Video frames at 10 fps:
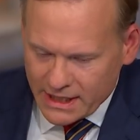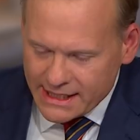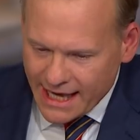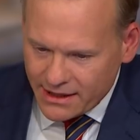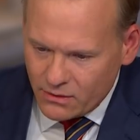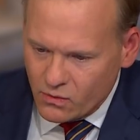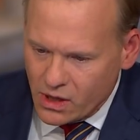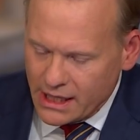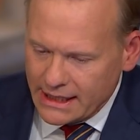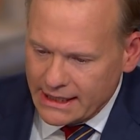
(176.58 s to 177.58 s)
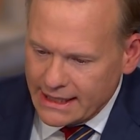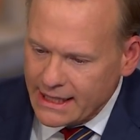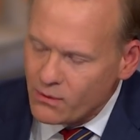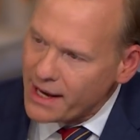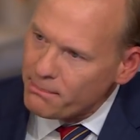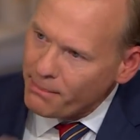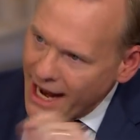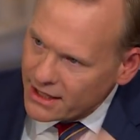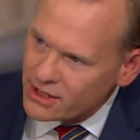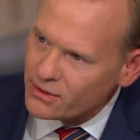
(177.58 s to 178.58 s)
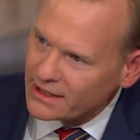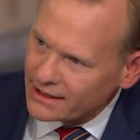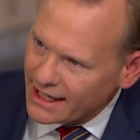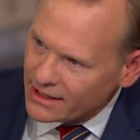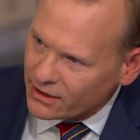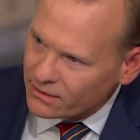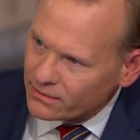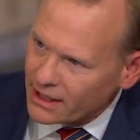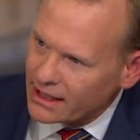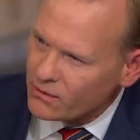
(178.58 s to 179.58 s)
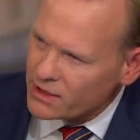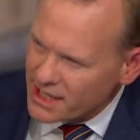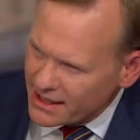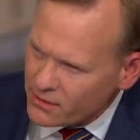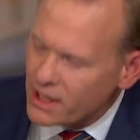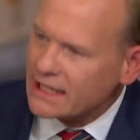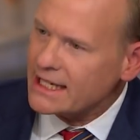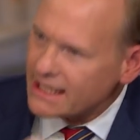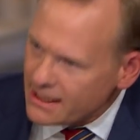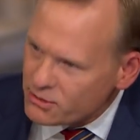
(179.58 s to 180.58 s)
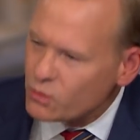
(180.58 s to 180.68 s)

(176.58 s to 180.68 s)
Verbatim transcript: Is that the one, he went back to it later, right? Yeah, was that the one, he keeps